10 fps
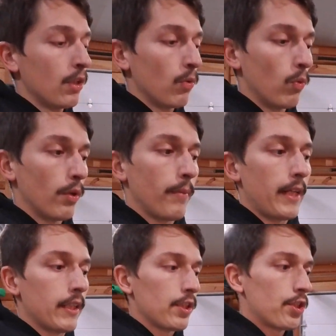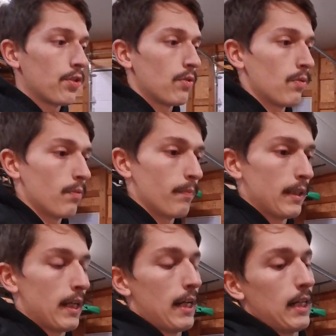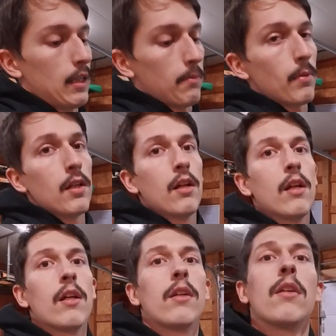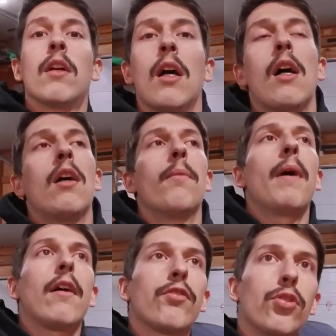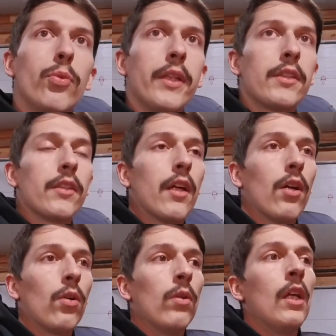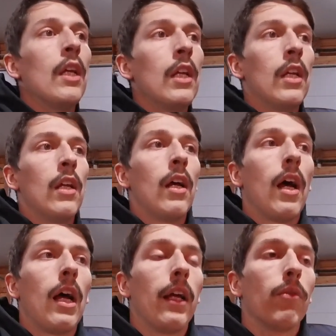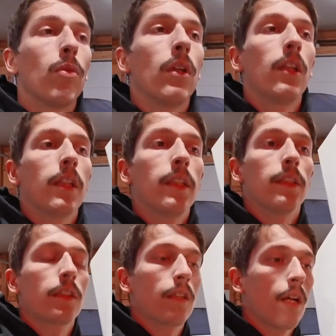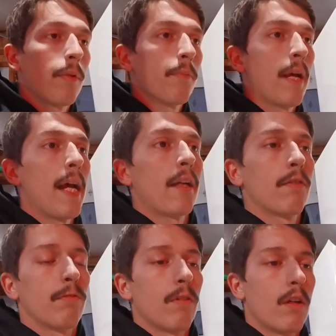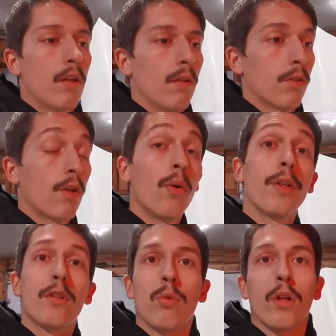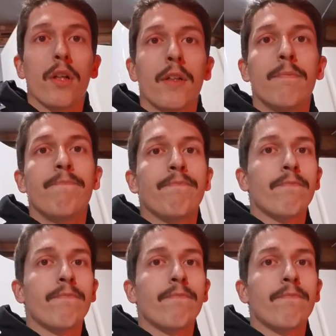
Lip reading: Well, the main issue became about 2 weeks ago. I was coming back from, or going to work.